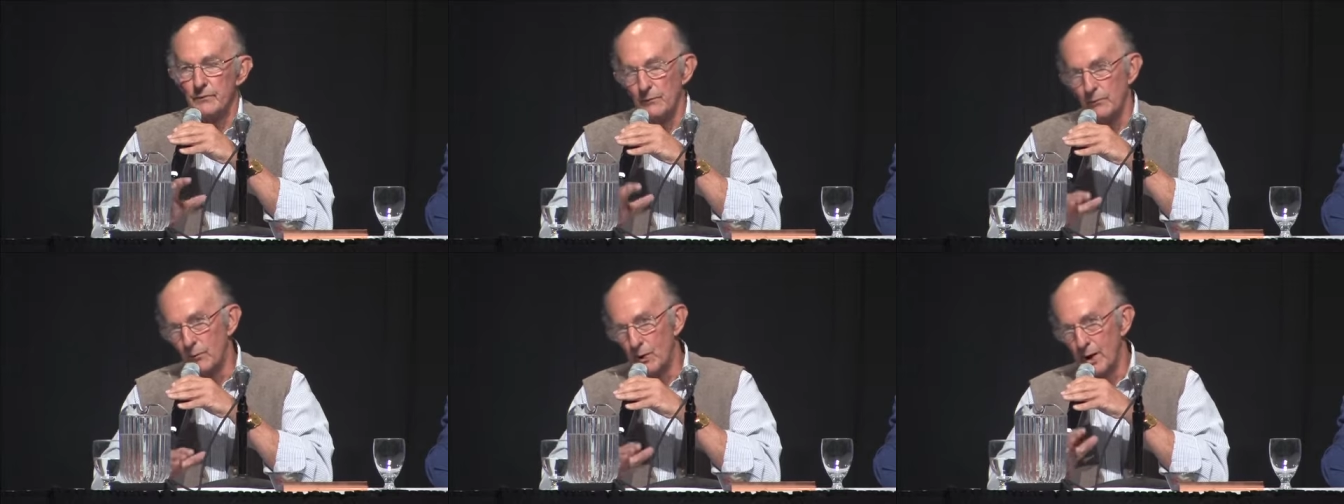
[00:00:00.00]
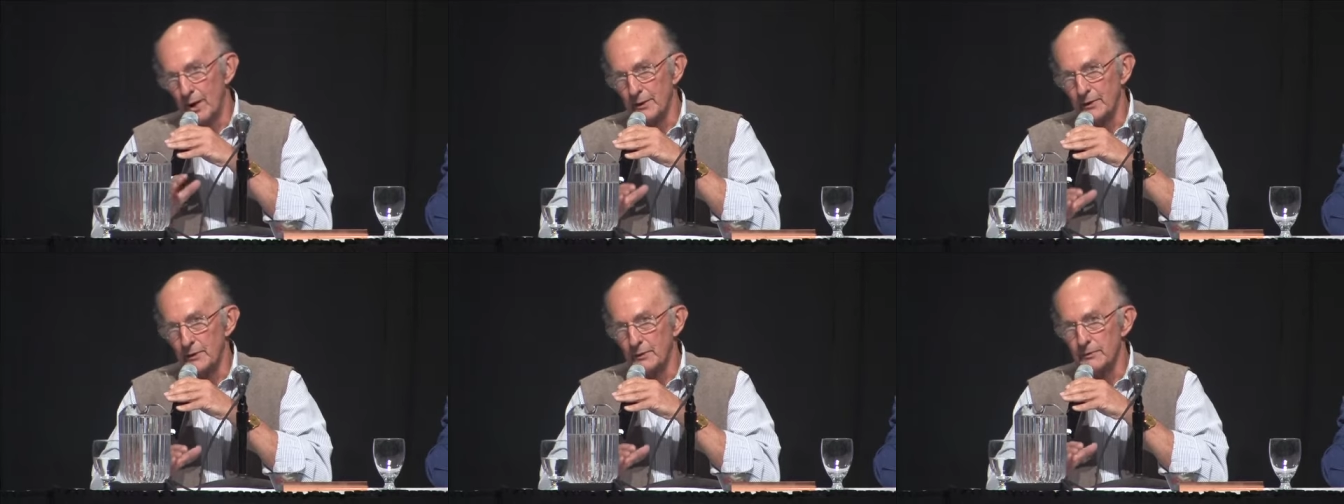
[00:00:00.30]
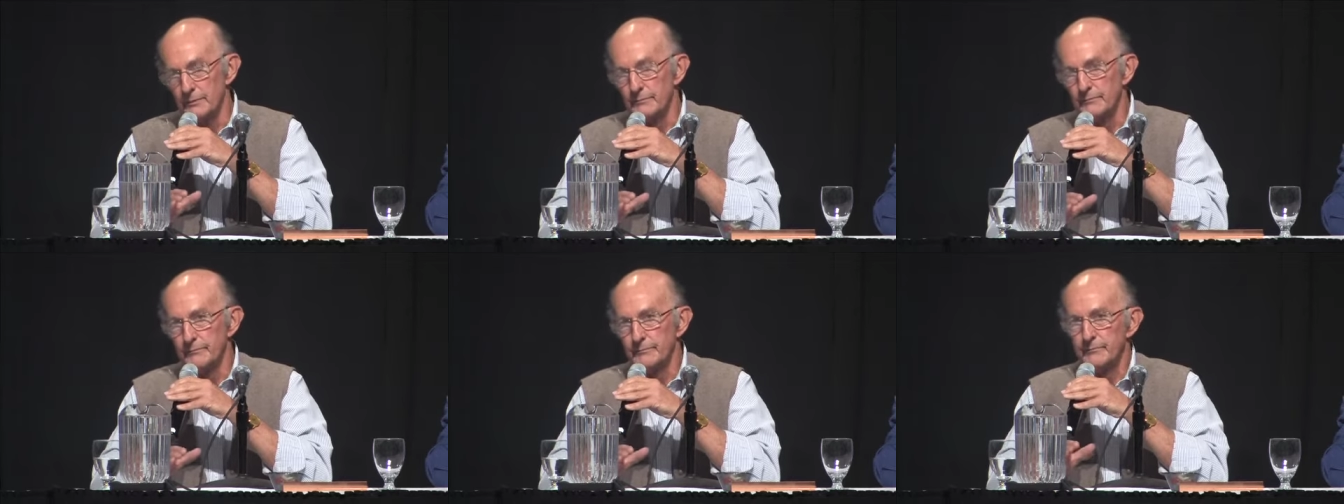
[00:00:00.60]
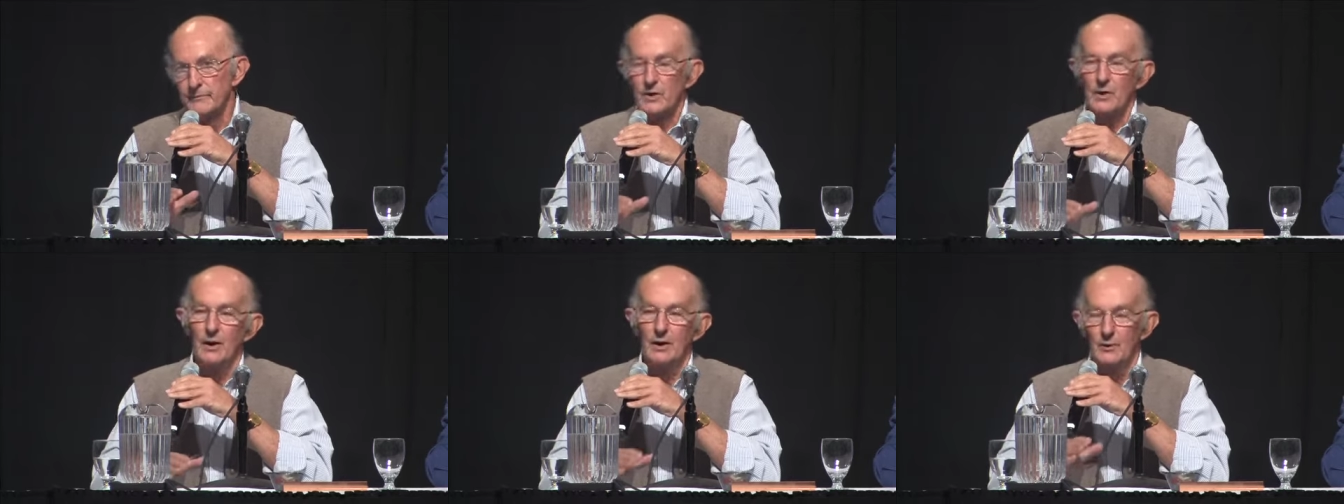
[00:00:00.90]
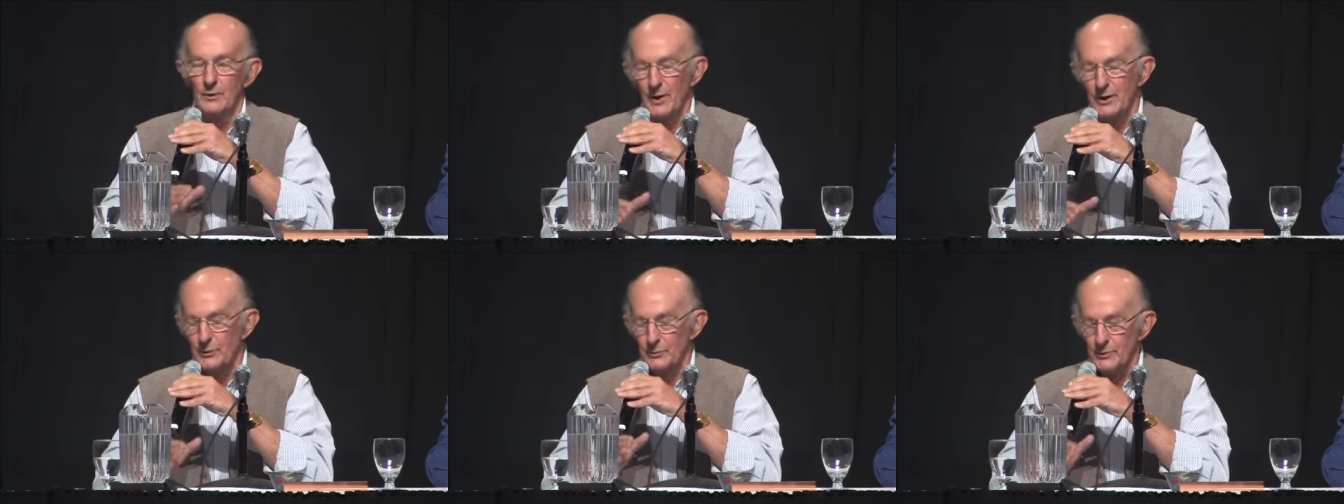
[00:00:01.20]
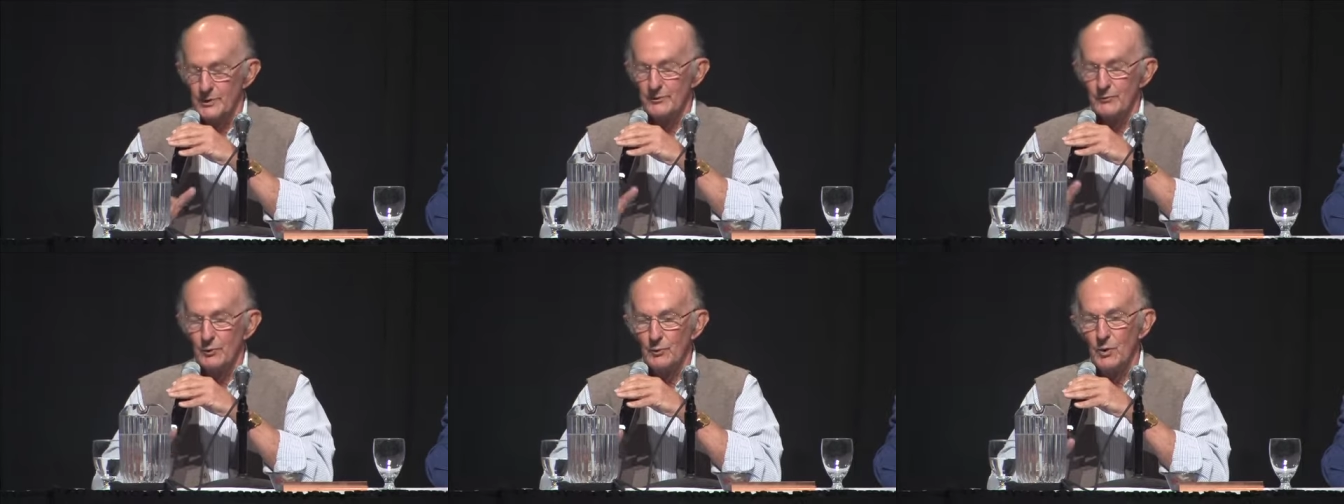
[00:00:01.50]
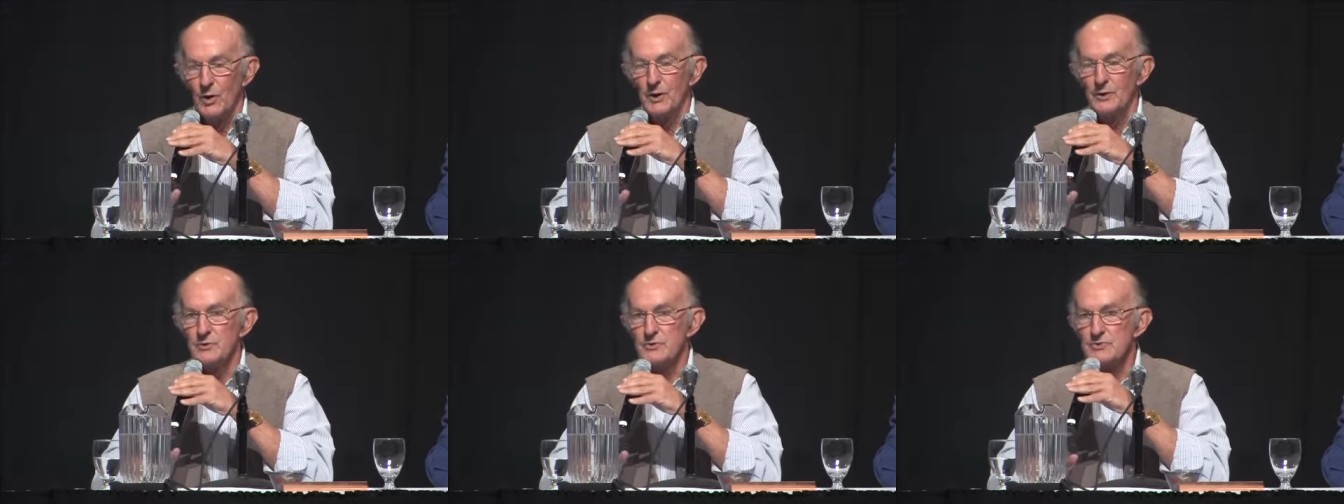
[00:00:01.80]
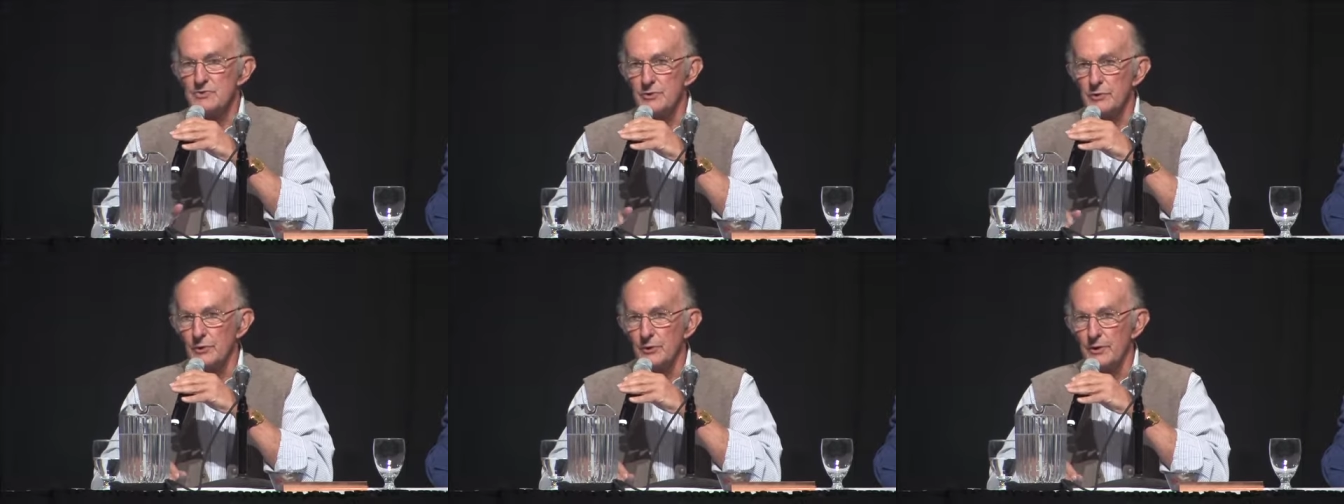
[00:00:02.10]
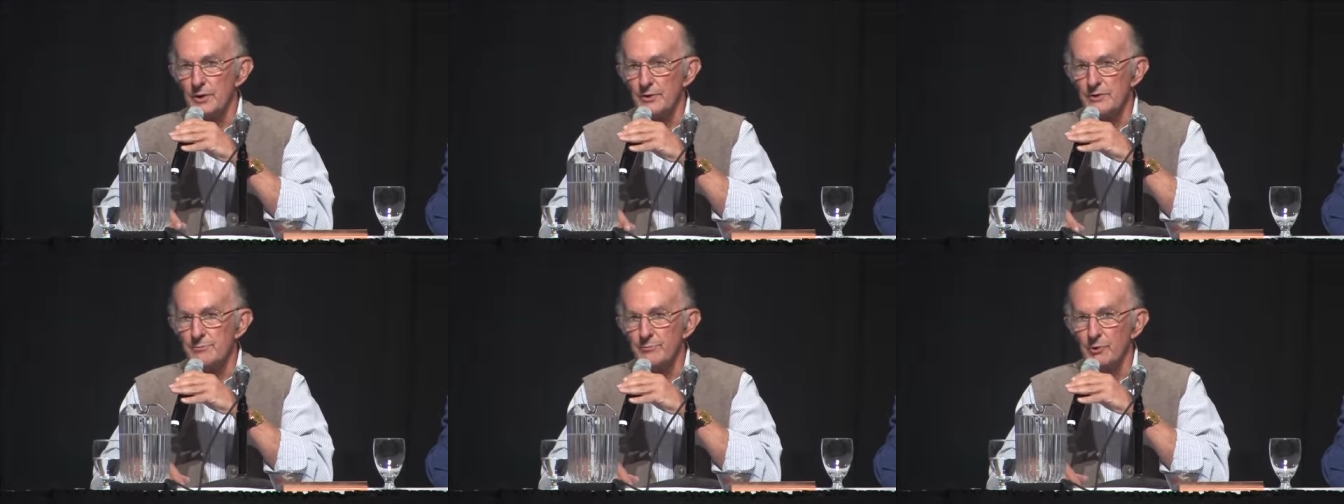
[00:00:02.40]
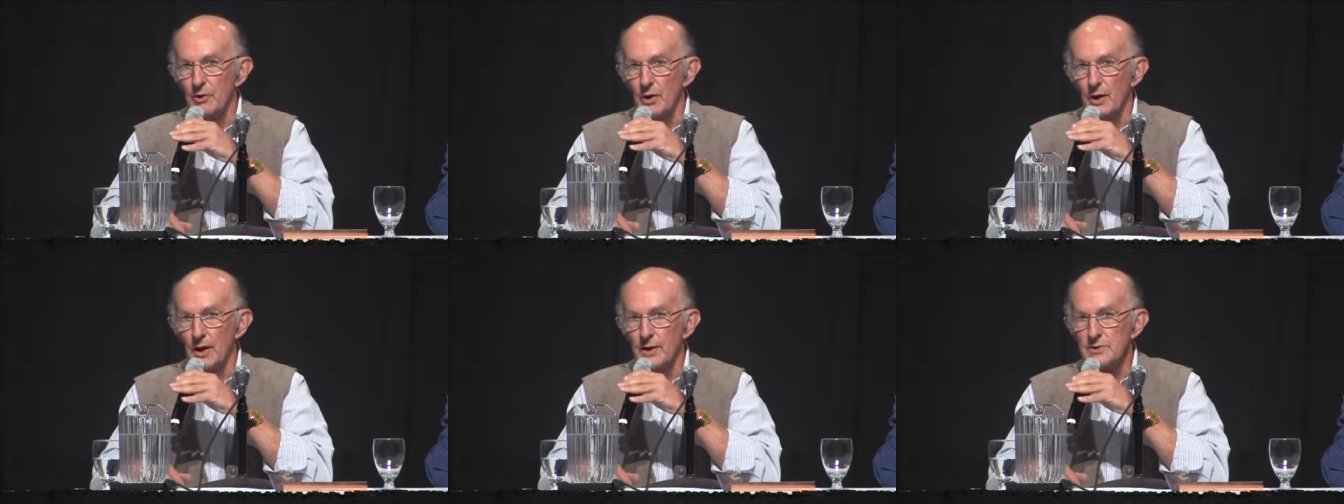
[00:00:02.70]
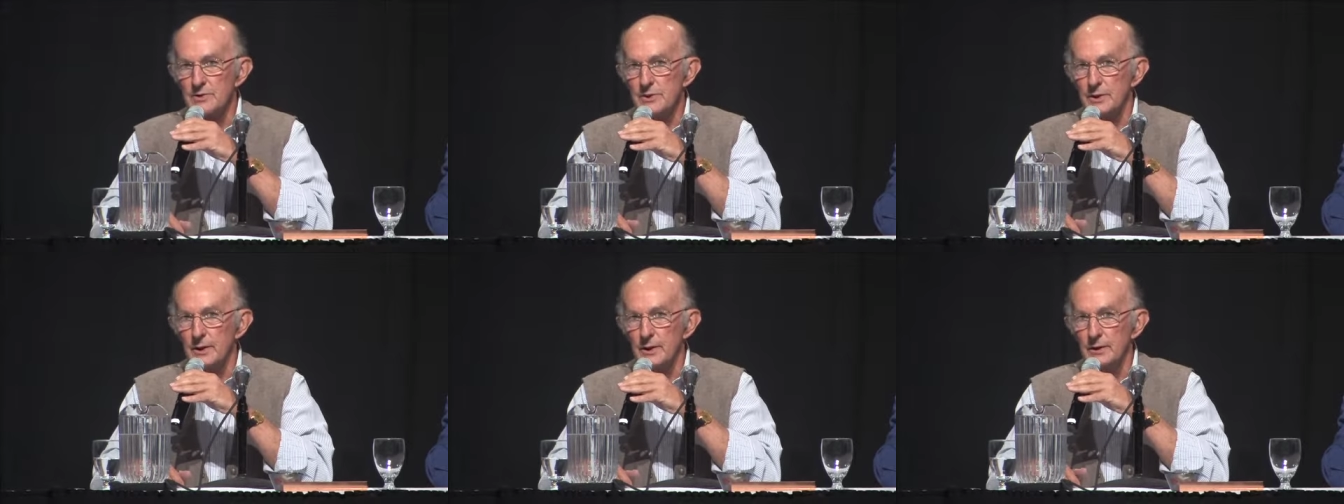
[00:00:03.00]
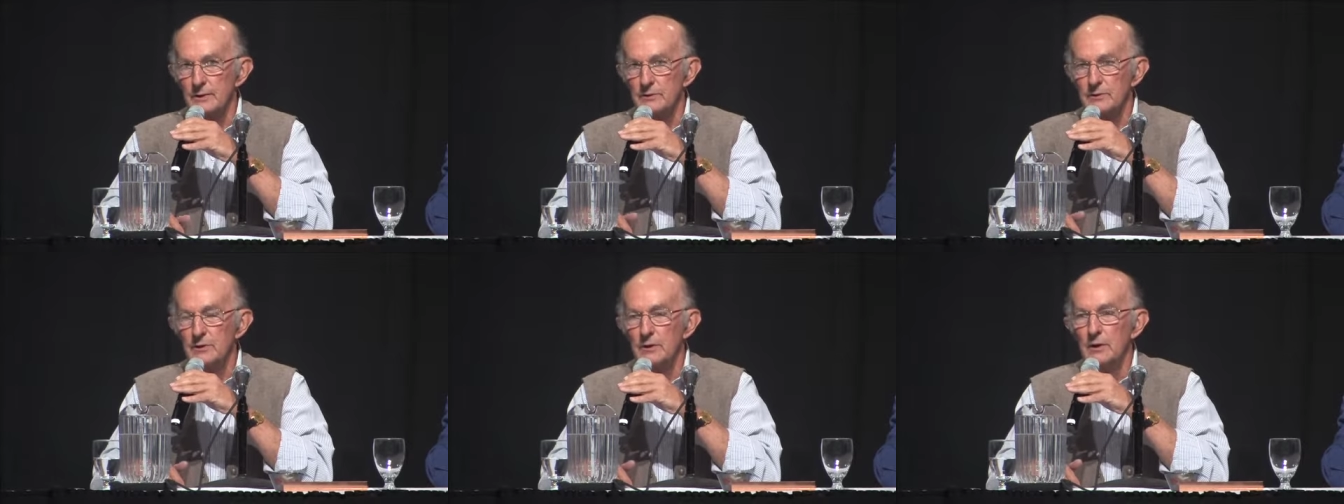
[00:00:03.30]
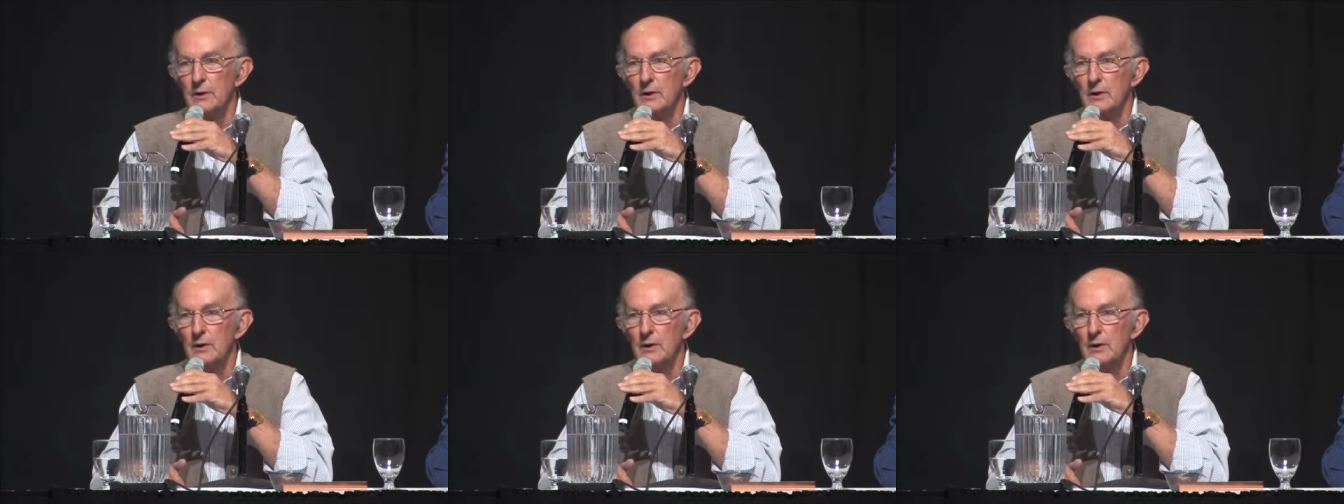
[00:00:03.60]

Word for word: Water Colorado River Water Storage Project